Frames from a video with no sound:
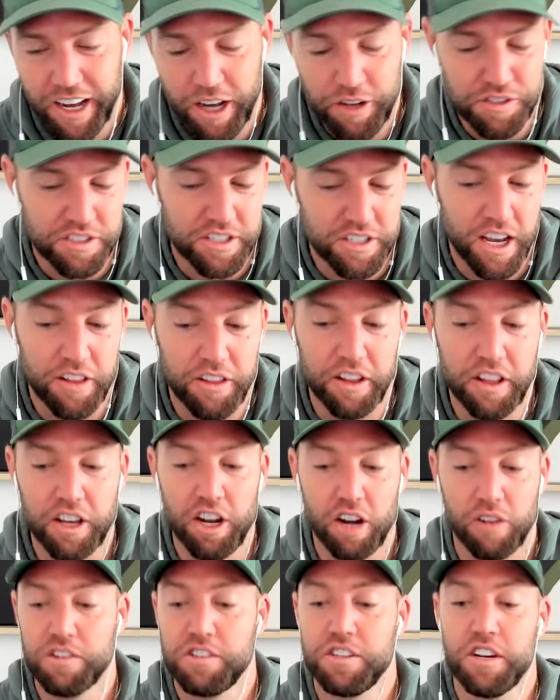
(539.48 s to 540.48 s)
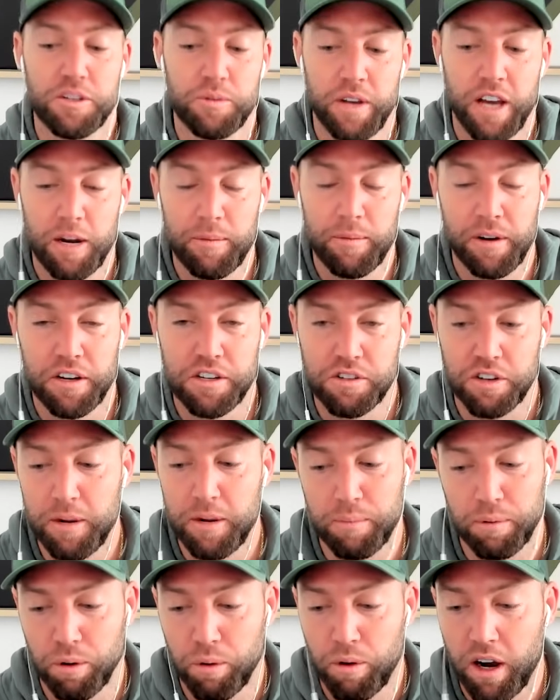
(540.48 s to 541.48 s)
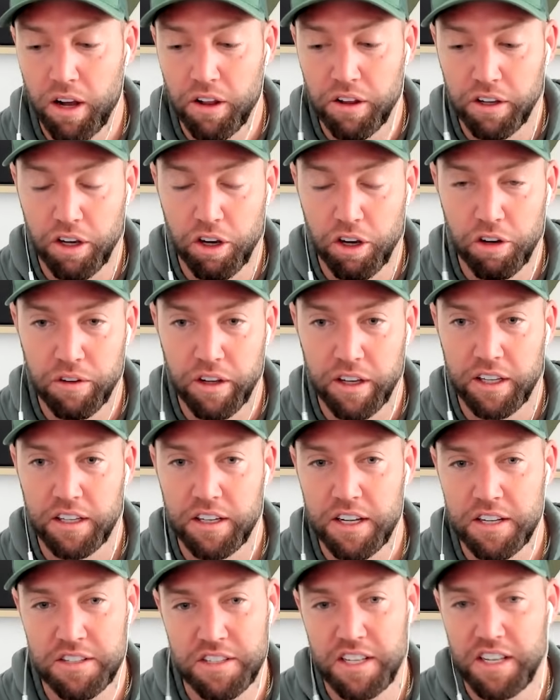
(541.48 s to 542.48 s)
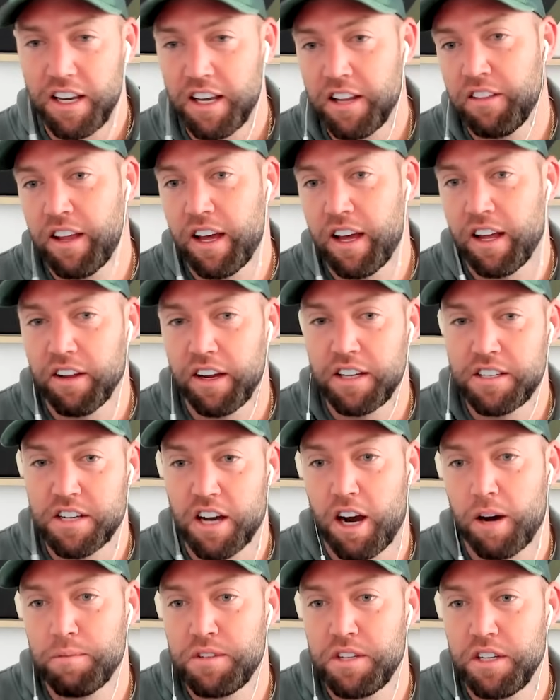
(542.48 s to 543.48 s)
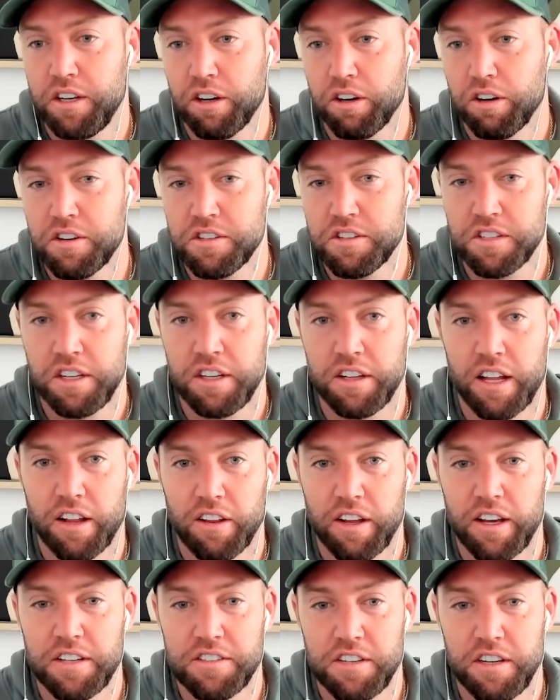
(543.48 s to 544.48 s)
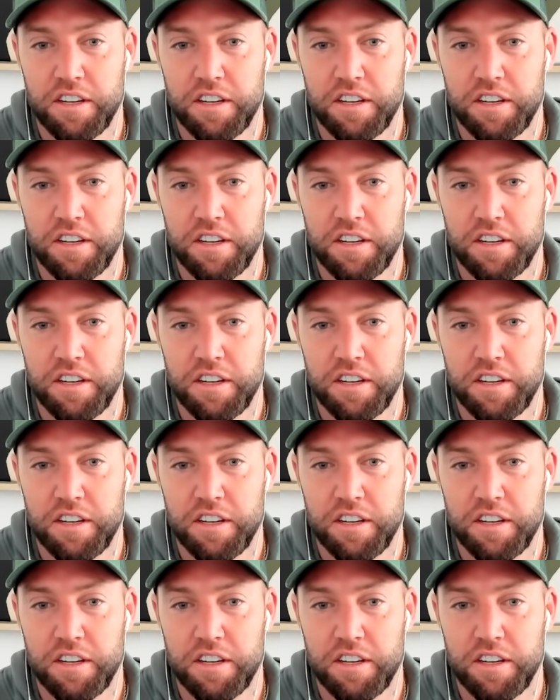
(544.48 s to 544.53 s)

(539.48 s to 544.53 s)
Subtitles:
I was just saying. I think the conversation we had about Draper a while ago of is he in that top tier? Or is he in that is he